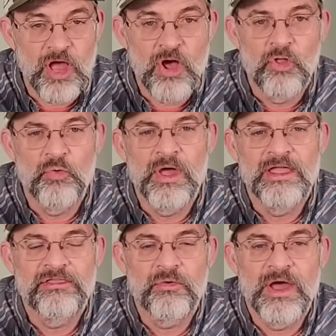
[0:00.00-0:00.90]
all the
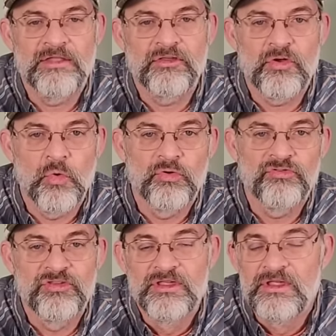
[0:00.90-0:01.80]
way throughout the
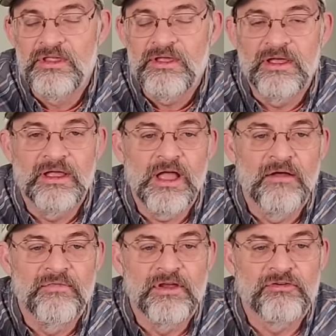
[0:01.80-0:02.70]
course uh,
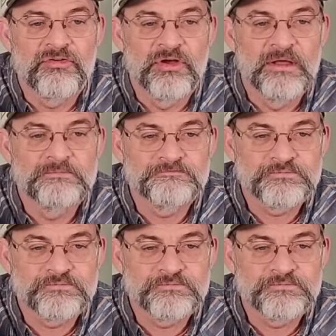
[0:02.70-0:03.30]
of their trip.